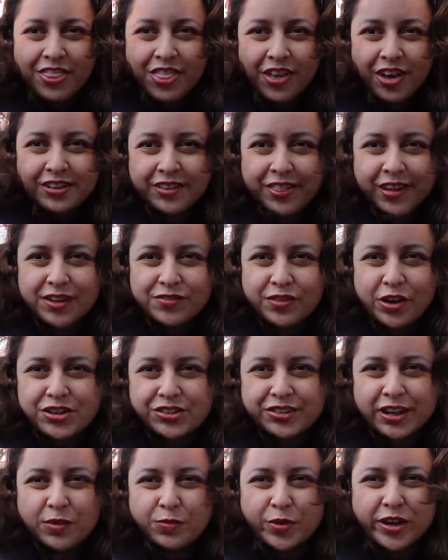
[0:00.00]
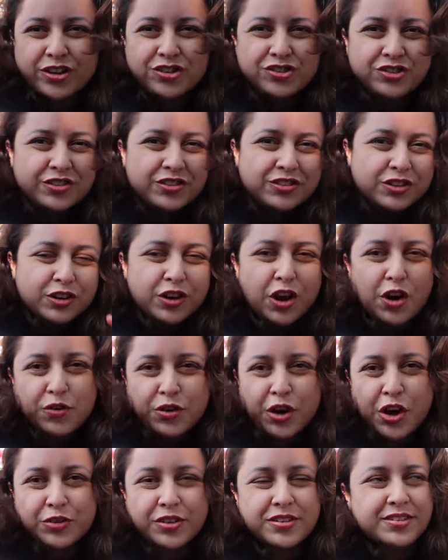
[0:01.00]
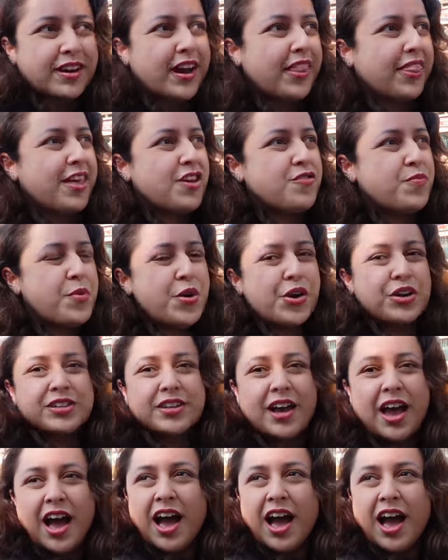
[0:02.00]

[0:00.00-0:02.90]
30th anniversary celebrations logo design that they've put